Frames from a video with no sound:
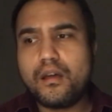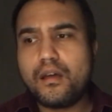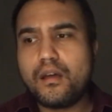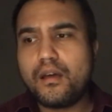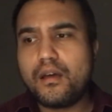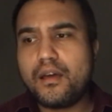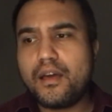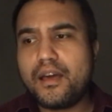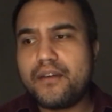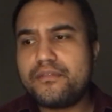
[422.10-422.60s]

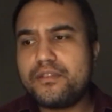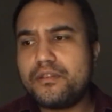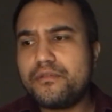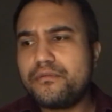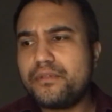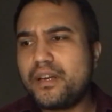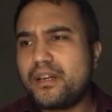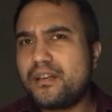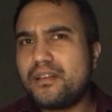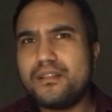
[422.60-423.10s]
have no
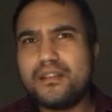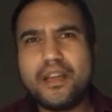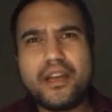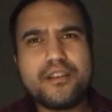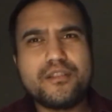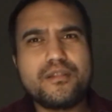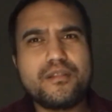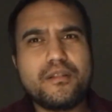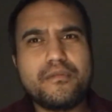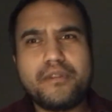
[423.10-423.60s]

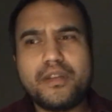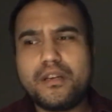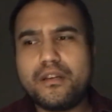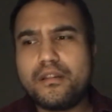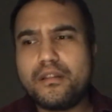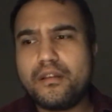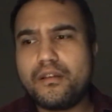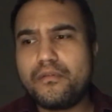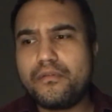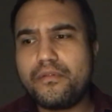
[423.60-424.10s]
recollection of
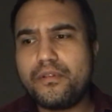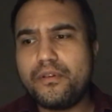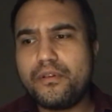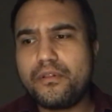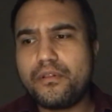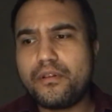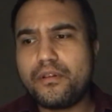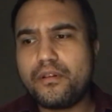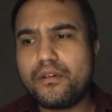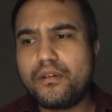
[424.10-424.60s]
anything
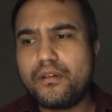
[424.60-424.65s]
further.